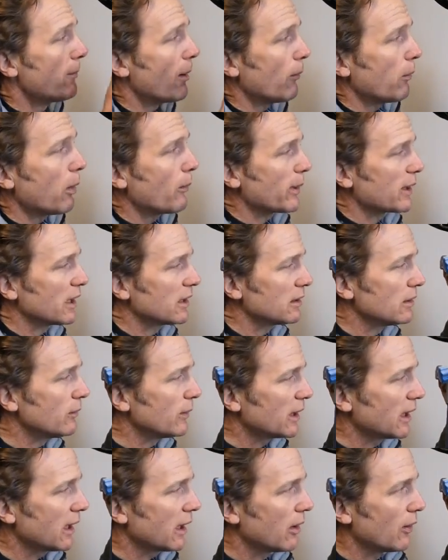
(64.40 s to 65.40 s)
but what we're going to do,
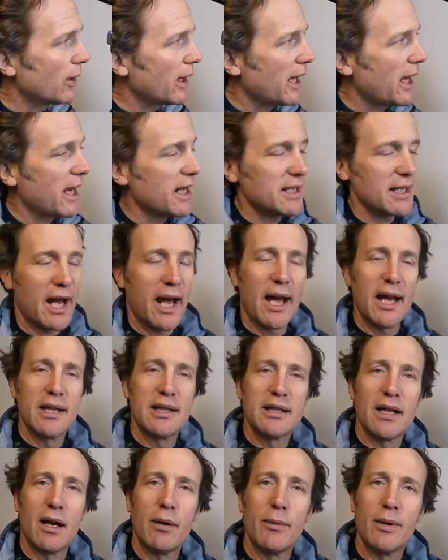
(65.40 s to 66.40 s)
we're going to go ahead
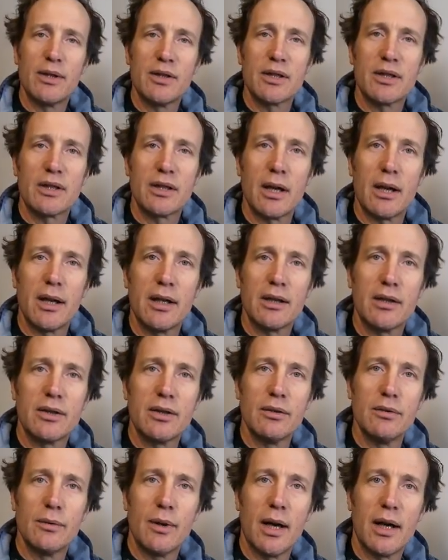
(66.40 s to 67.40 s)
and we're just going
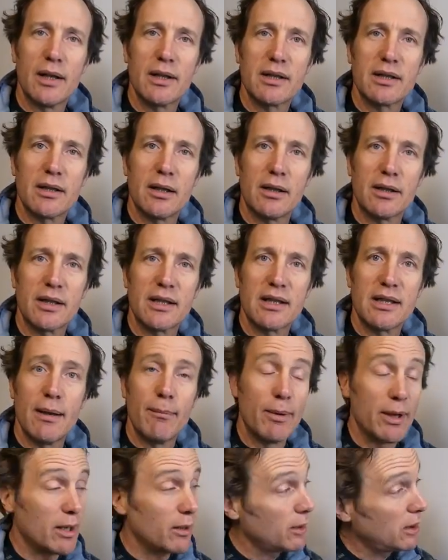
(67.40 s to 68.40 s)
to start
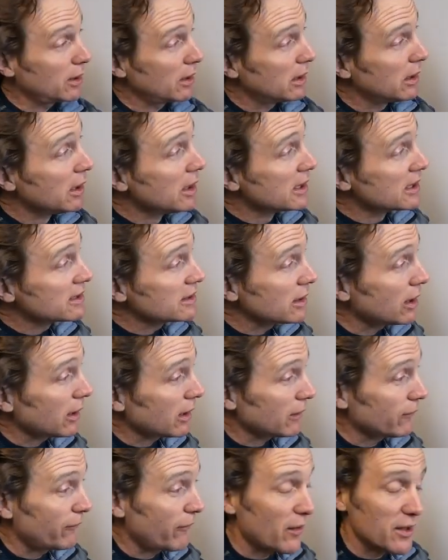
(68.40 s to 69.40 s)
assembling. I'm going to
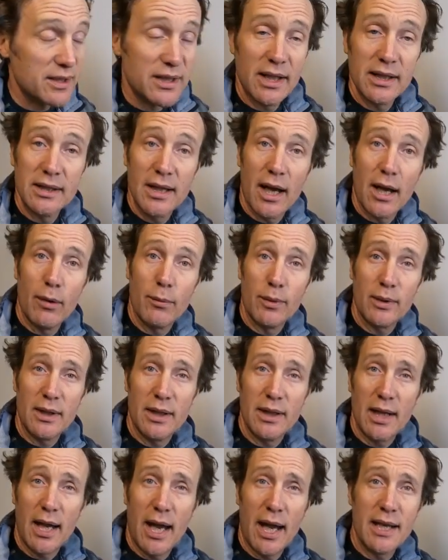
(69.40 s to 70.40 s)
start at the front end there with
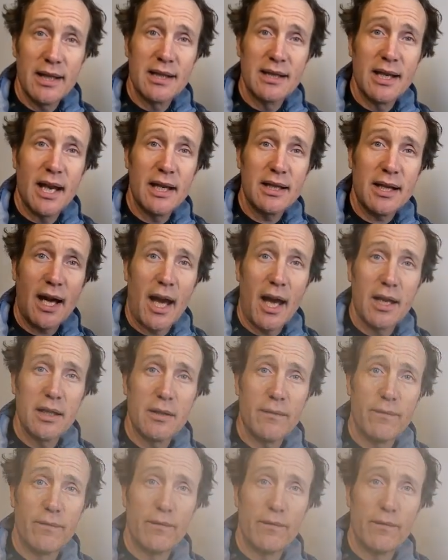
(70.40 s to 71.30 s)
the headset and